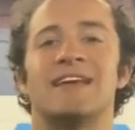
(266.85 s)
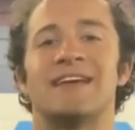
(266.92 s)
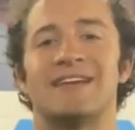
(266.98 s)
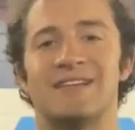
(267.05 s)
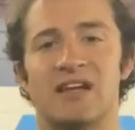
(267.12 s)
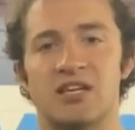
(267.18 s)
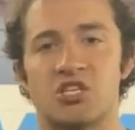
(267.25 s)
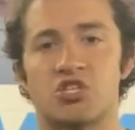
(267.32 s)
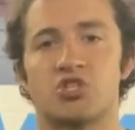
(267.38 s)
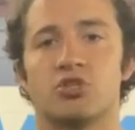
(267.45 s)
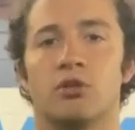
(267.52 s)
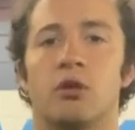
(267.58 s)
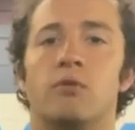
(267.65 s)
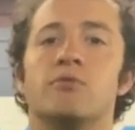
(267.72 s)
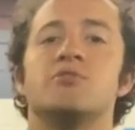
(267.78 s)
Take a nice
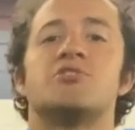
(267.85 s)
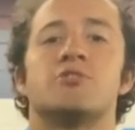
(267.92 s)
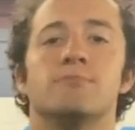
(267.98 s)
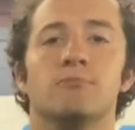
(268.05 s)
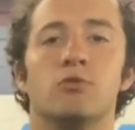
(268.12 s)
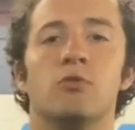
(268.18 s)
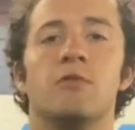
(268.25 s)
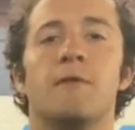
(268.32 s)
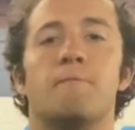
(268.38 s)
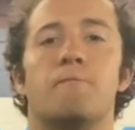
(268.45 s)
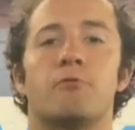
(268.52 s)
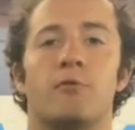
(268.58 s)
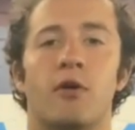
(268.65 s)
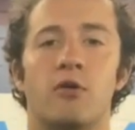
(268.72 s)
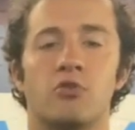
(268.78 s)
slow and smooth
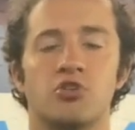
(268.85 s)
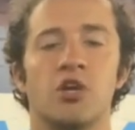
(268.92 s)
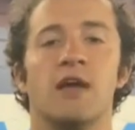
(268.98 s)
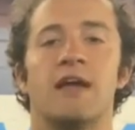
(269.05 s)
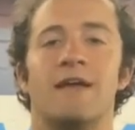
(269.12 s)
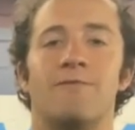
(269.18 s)
approach.